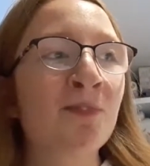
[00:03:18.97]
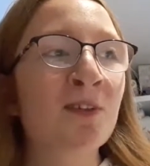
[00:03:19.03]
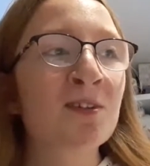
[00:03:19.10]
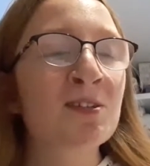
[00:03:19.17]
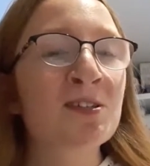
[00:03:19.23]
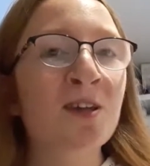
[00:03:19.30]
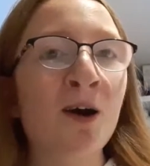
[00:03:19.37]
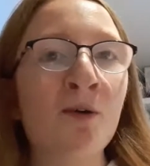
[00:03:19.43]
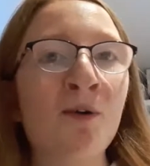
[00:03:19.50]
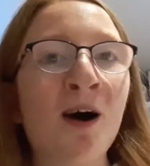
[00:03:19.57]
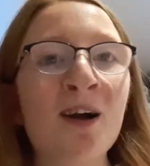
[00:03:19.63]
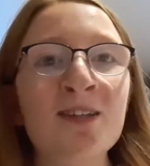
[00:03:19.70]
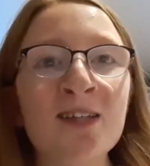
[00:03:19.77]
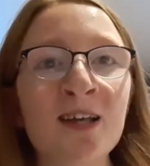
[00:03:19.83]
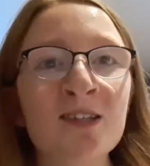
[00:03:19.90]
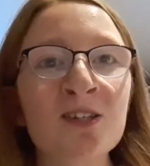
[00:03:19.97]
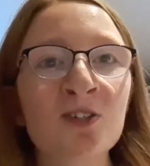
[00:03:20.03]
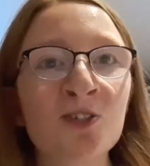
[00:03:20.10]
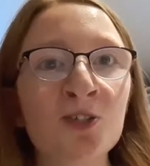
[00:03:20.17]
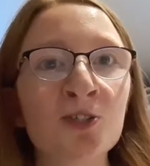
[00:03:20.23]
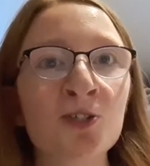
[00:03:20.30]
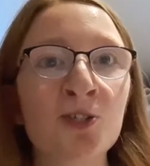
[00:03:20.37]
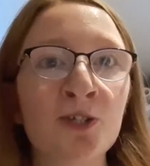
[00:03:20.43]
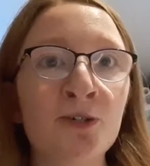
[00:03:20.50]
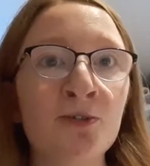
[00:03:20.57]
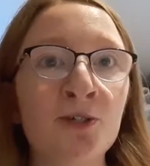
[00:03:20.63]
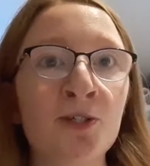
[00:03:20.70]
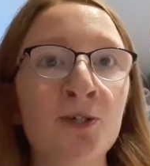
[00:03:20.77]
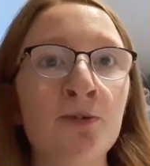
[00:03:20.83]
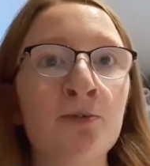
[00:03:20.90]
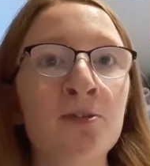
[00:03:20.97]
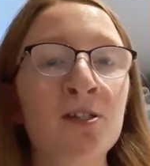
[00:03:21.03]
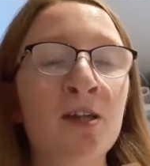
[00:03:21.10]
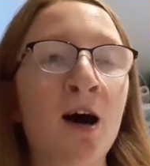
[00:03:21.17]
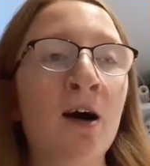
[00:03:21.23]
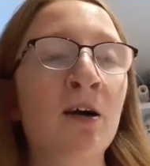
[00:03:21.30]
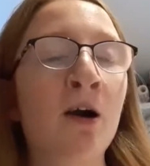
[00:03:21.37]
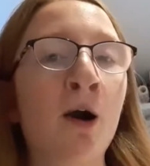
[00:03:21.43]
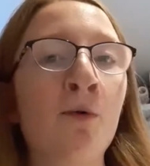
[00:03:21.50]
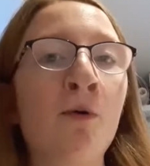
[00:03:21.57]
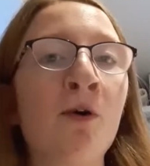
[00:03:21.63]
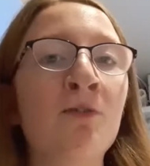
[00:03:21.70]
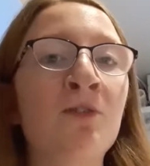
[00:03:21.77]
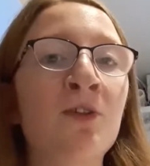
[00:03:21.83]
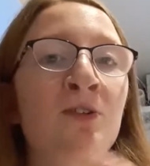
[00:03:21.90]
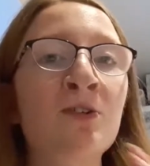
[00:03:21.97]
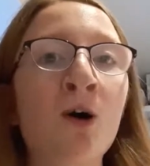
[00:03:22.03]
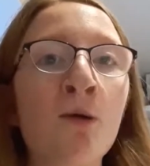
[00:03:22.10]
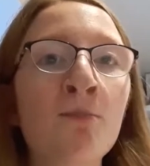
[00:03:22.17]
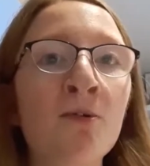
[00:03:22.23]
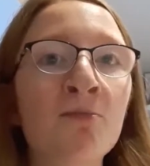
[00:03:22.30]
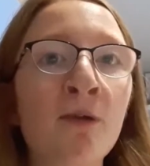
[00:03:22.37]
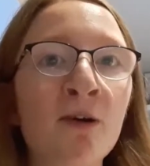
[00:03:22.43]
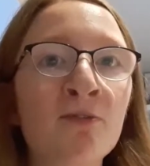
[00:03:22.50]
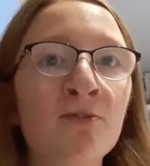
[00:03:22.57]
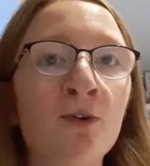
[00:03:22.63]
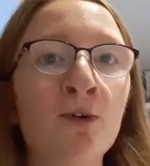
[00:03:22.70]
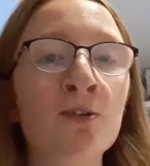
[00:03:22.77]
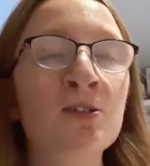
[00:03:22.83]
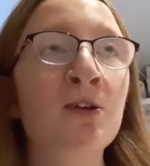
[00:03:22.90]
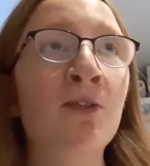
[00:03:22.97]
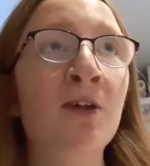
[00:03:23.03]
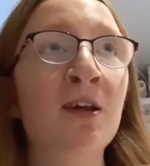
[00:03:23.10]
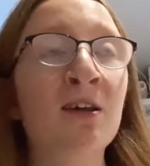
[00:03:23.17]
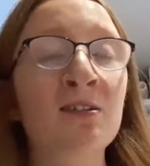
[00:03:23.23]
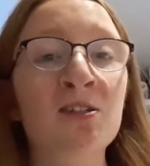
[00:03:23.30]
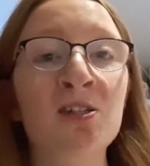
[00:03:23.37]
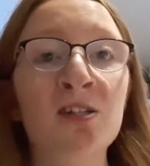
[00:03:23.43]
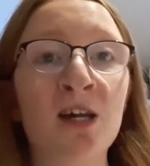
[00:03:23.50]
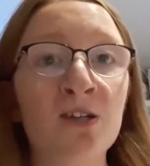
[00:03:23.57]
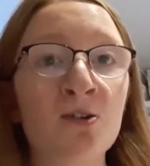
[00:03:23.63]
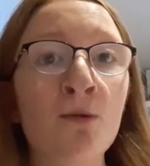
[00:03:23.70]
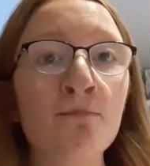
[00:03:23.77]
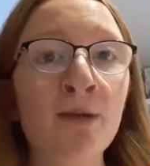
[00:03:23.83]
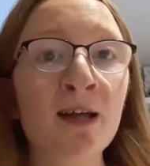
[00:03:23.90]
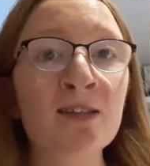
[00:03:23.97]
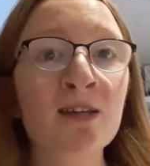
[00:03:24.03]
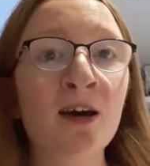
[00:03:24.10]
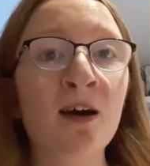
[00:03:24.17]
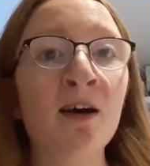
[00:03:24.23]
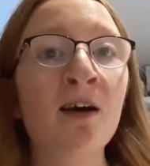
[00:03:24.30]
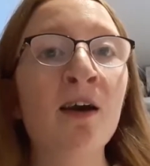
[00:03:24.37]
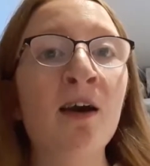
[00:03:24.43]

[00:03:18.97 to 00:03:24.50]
So I tend to just choose shoes that go over the top of my foot so that it stays on better.